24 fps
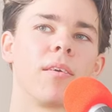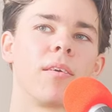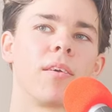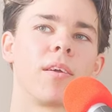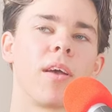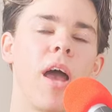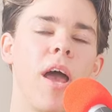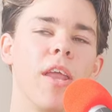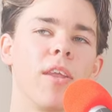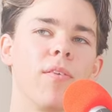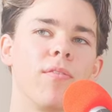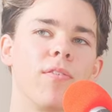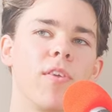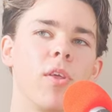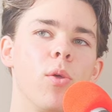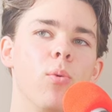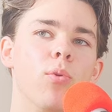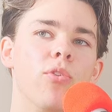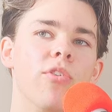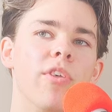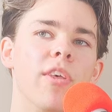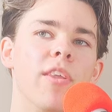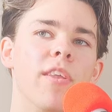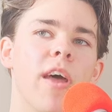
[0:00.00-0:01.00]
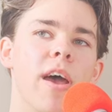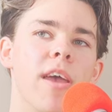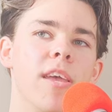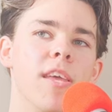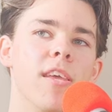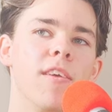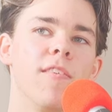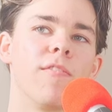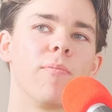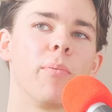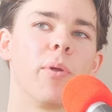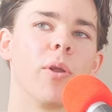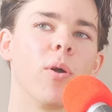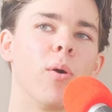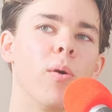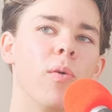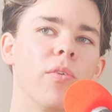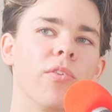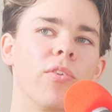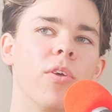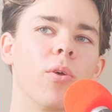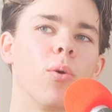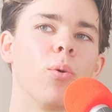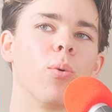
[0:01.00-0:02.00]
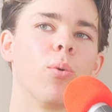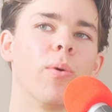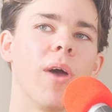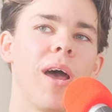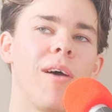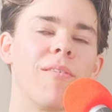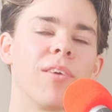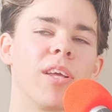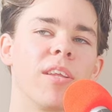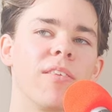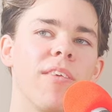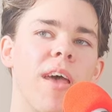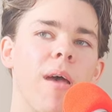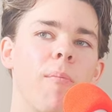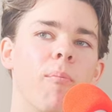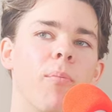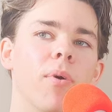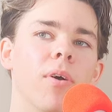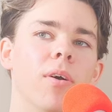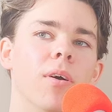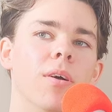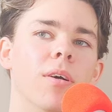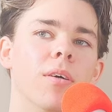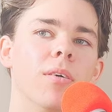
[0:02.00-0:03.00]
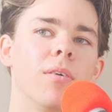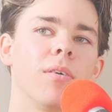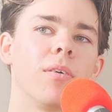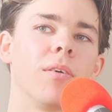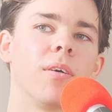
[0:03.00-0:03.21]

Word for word: kind of cutesy, naive, but also having a temper